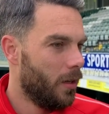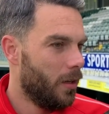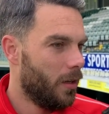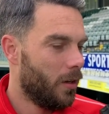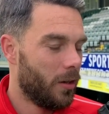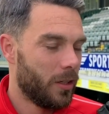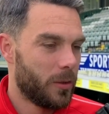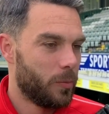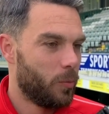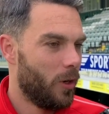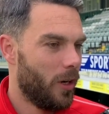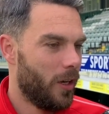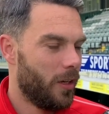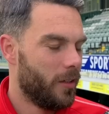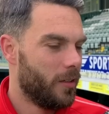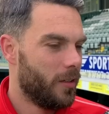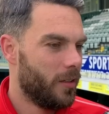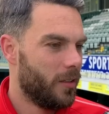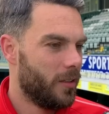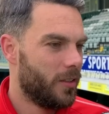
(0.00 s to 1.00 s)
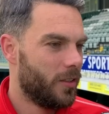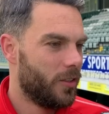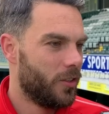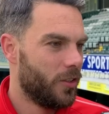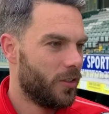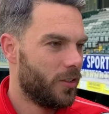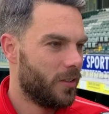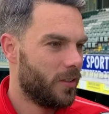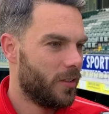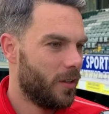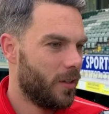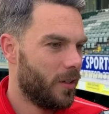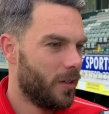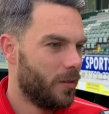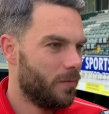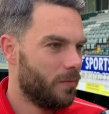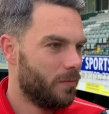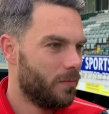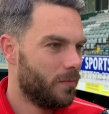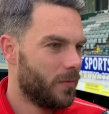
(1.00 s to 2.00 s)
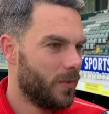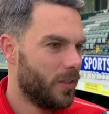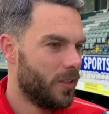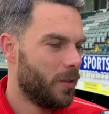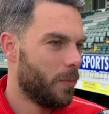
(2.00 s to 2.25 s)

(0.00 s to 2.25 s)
Oh, it's brilliant. It's just it's